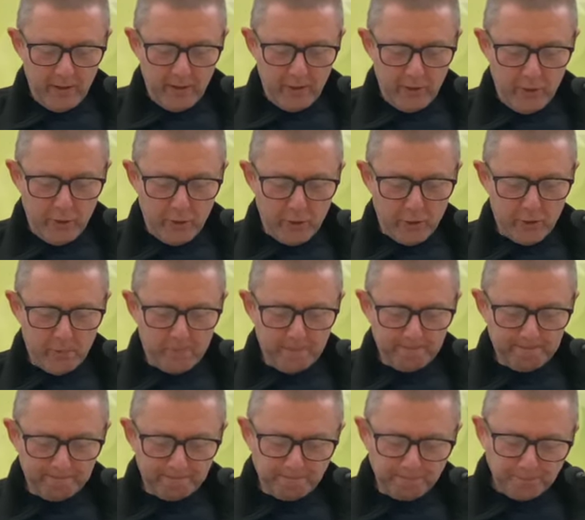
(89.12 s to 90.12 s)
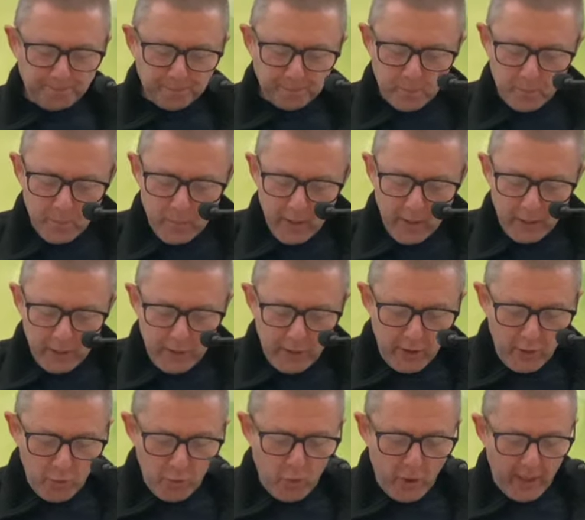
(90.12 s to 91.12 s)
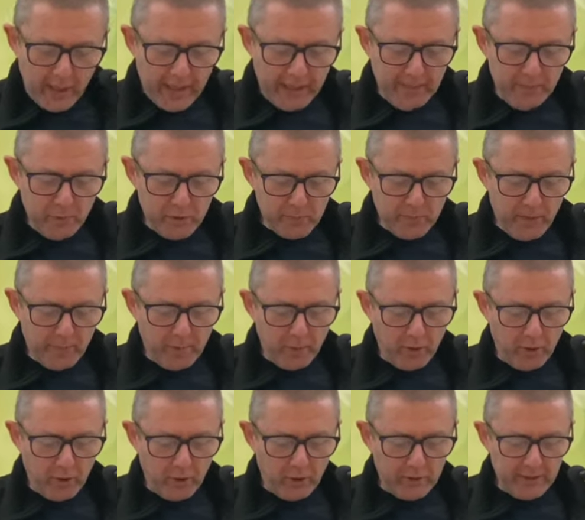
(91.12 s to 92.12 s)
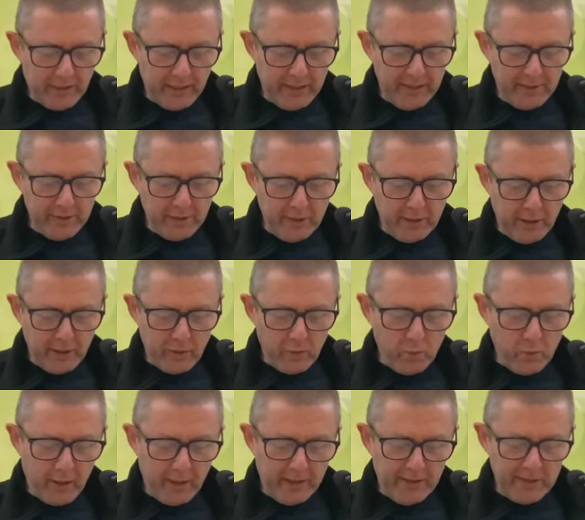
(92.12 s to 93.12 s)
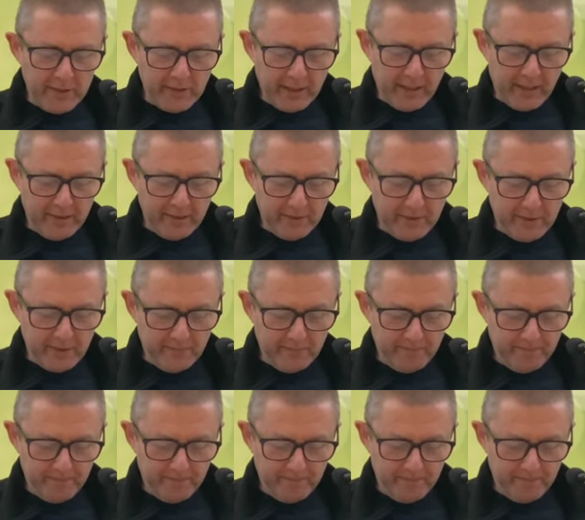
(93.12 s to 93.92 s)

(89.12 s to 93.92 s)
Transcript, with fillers: No, new wine must be poured into new wineskins.